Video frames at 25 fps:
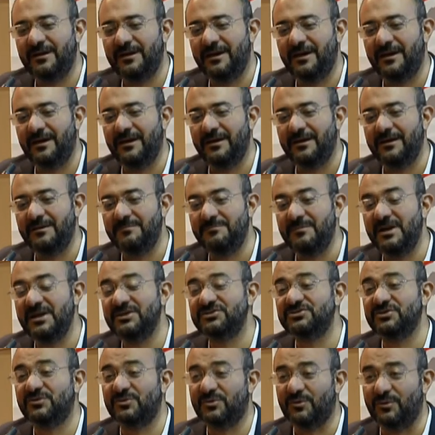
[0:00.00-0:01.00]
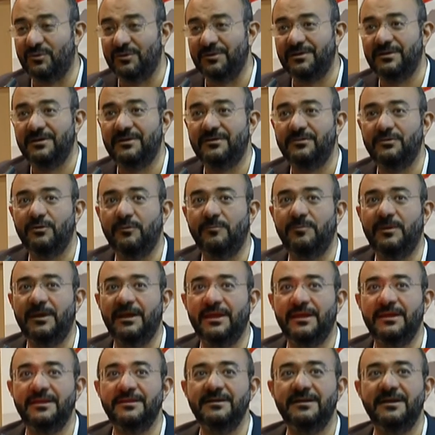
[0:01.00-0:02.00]
a major role to
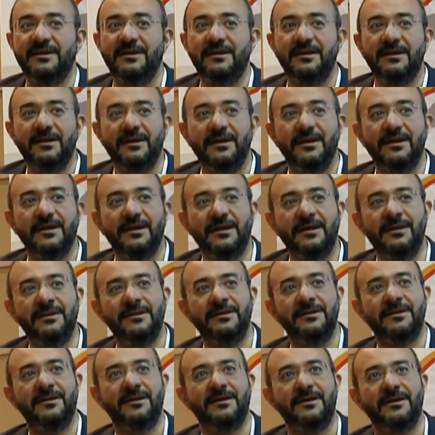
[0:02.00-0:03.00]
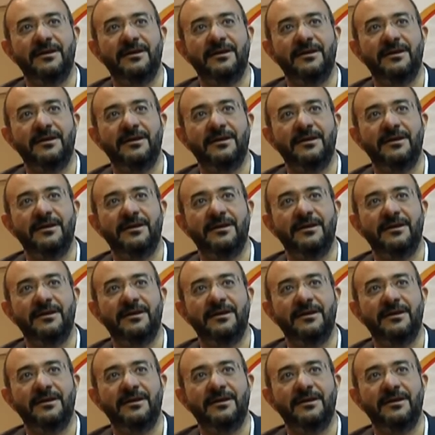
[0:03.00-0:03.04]
play in